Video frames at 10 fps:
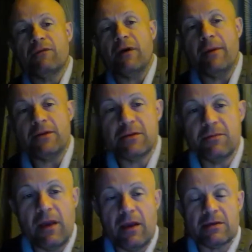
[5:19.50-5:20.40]
if I may just
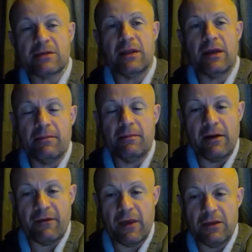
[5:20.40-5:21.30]
make a slight
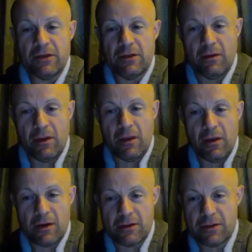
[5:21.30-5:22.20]
modification to the
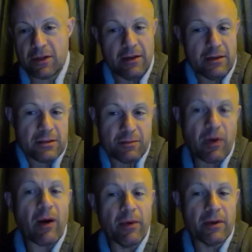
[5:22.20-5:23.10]
years, and this is
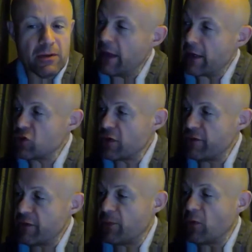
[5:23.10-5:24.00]
probably not a
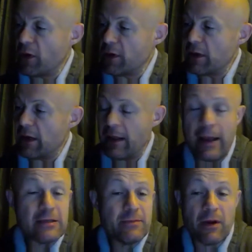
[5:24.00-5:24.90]
trivial point, it
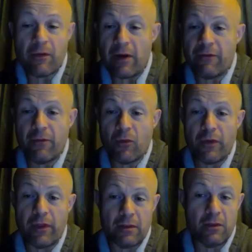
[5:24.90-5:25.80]
has been around for more
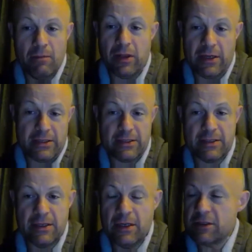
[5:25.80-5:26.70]
than plus.